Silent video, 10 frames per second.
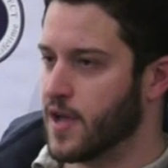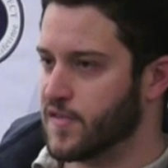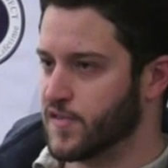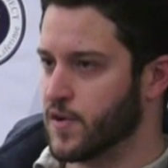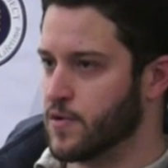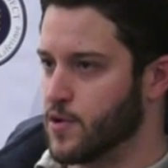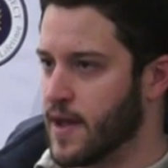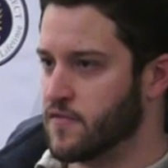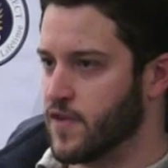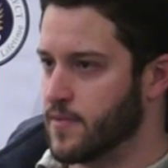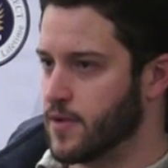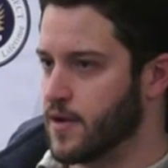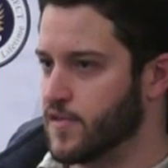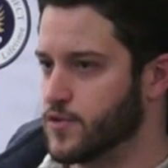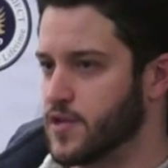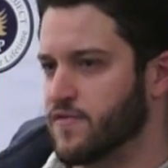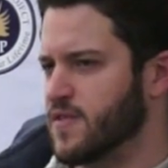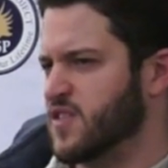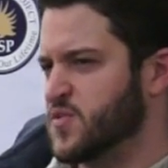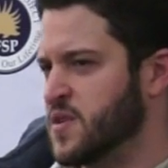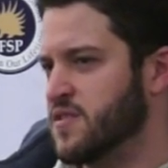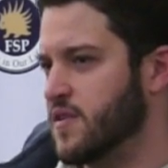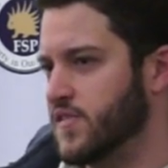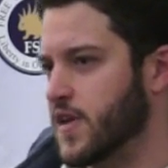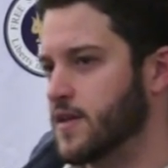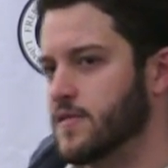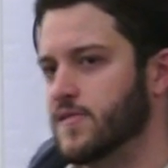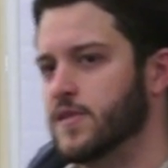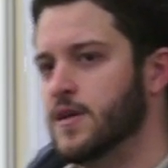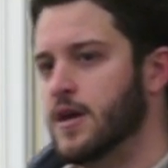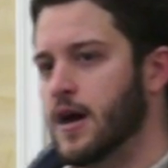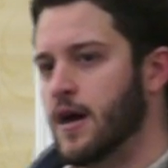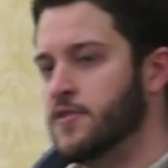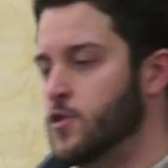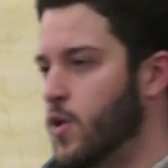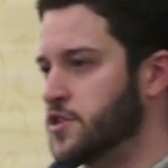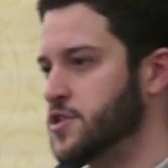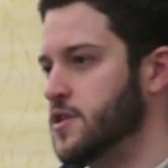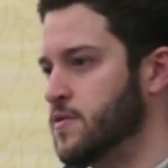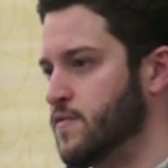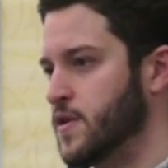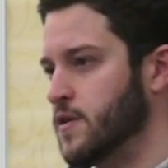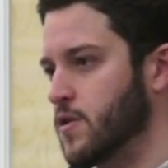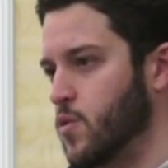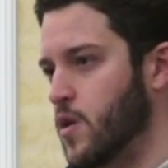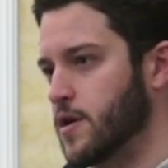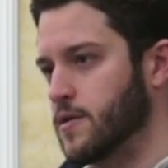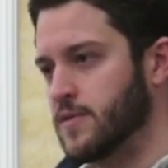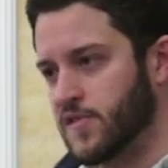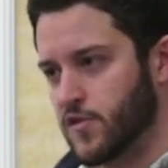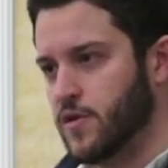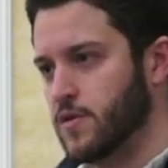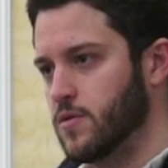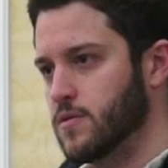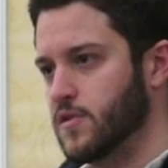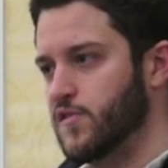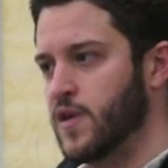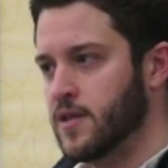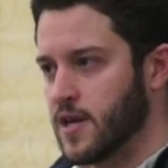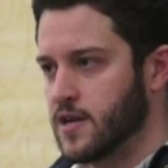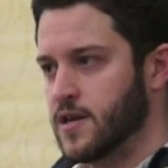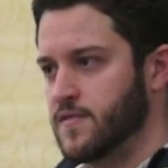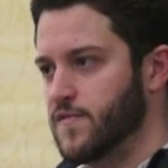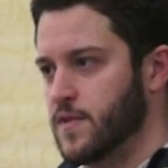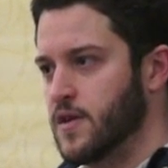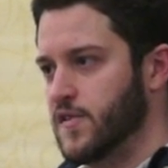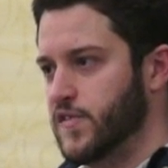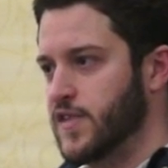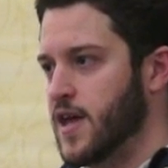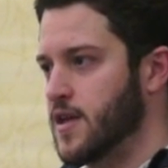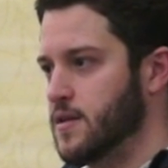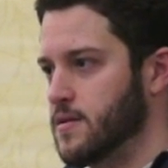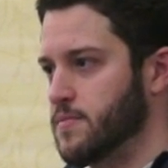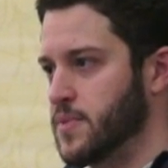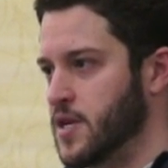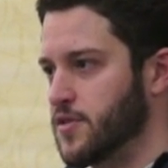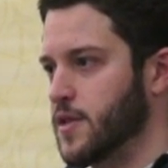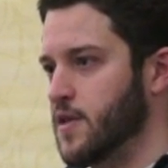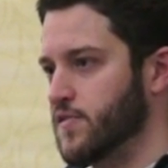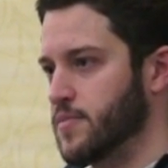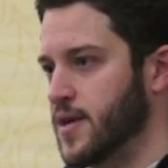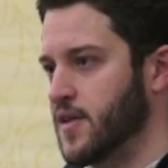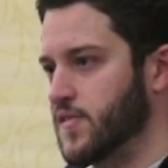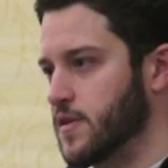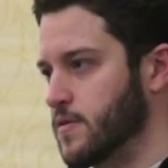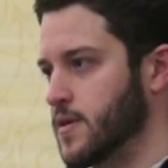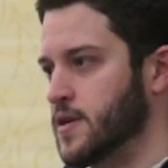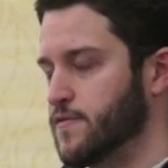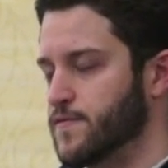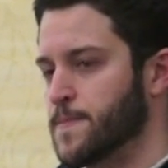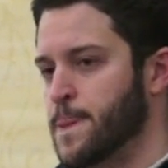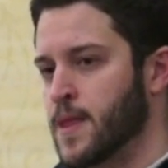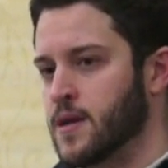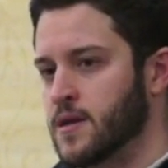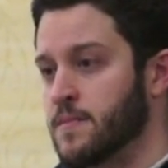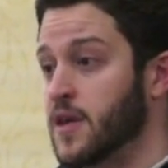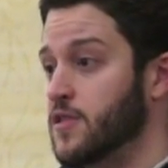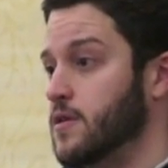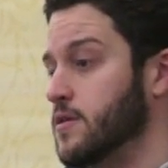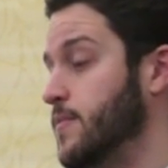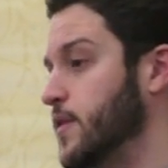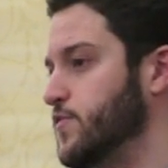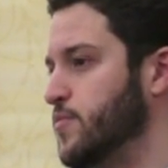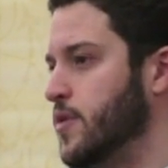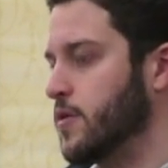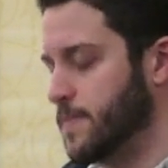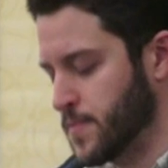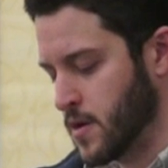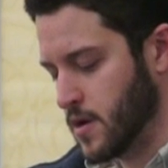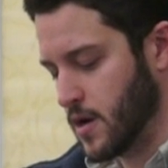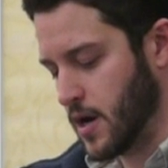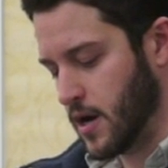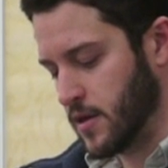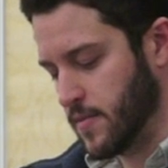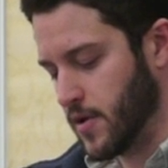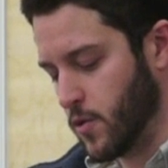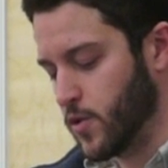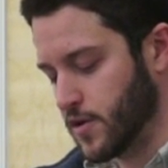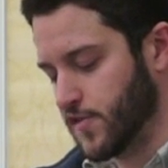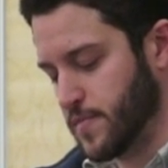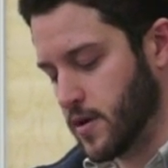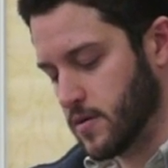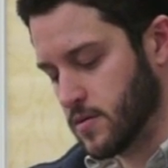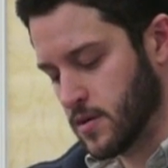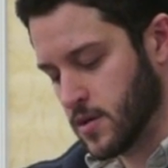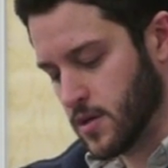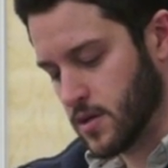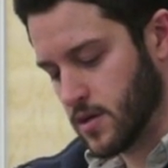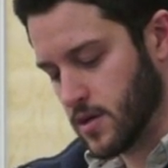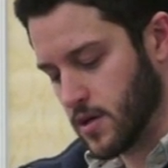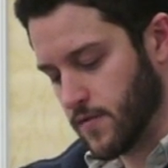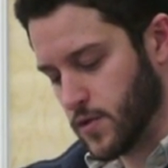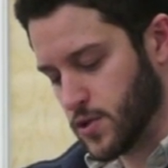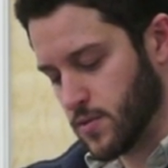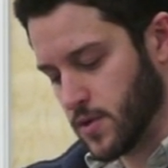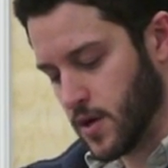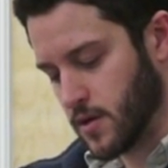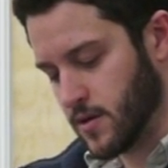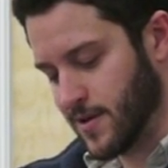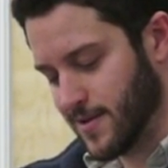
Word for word: the acetone or you have it vaporized, you treat it for like 20, 30 seconds, uh, and then you wash it either in vinegar or water, and that's critical, because you can't let it kind of stay beneath the layers of the plastic, it'll kind of make the, the barrel too brittle, uh, and the barrel will explode if you shoot the gun,